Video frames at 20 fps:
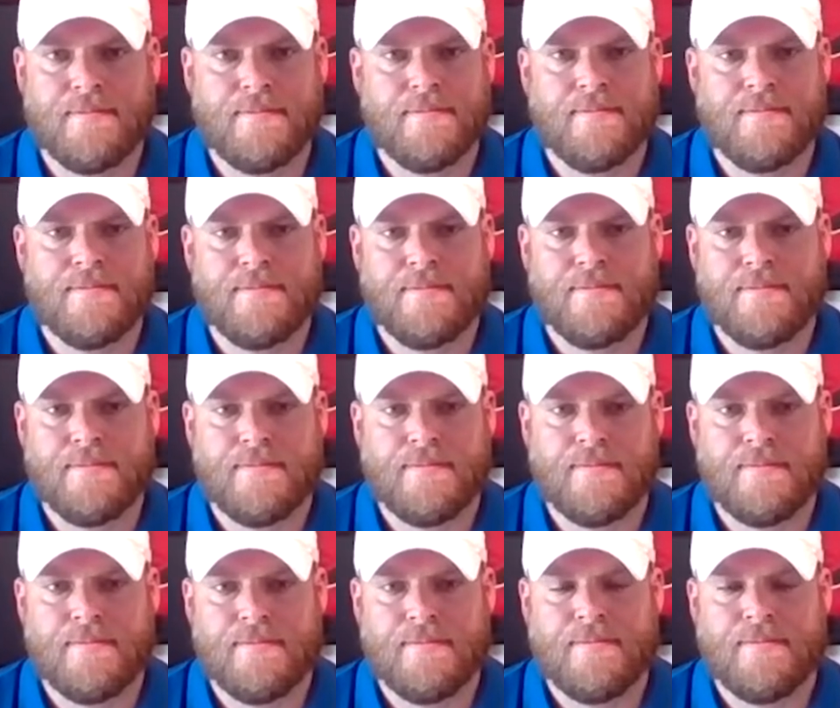
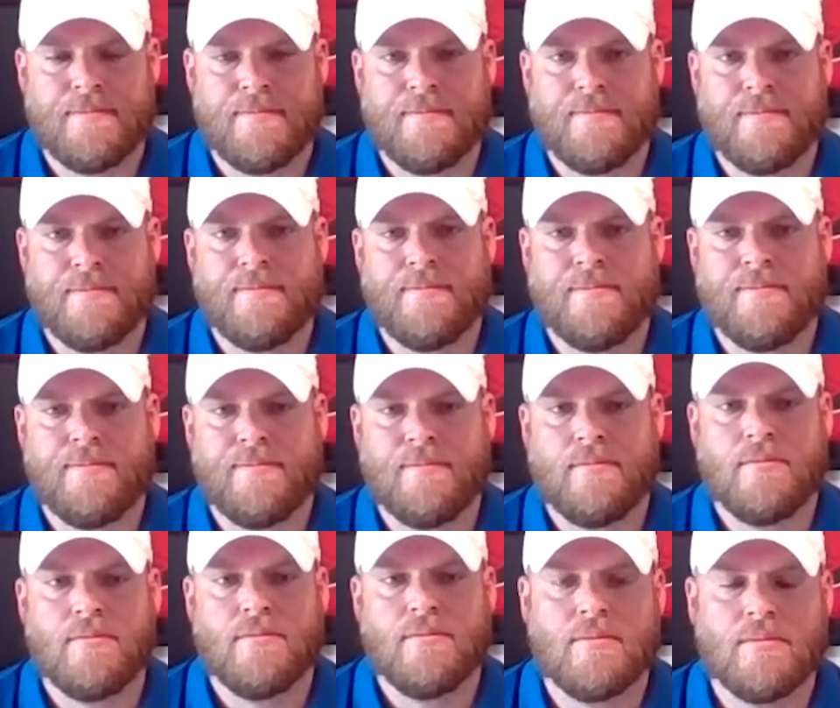
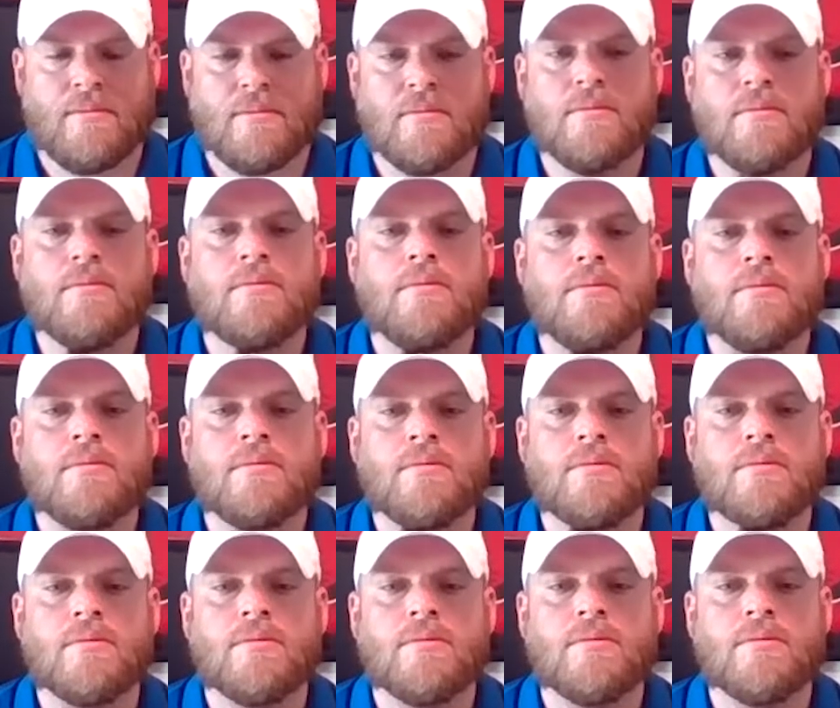
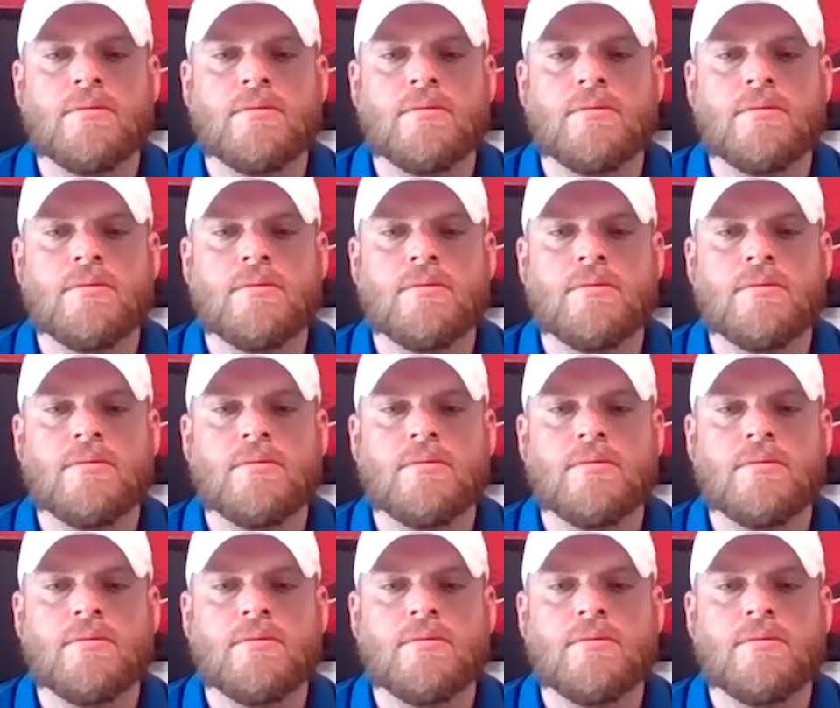No words are spoken by the person on screen.